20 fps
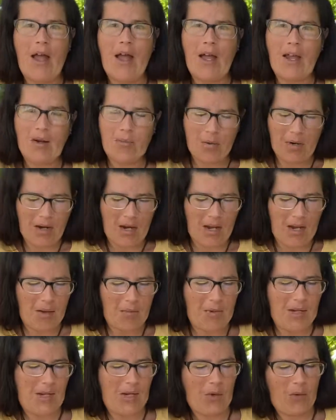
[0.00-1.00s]

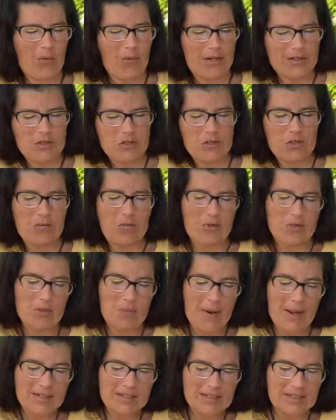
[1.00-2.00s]
Abrahamic, Western
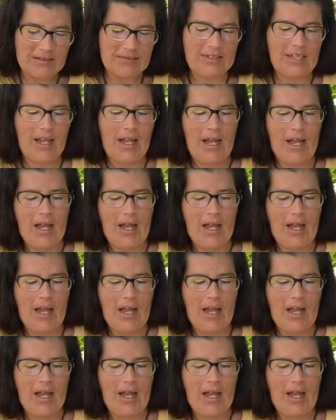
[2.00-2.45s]
perspectives.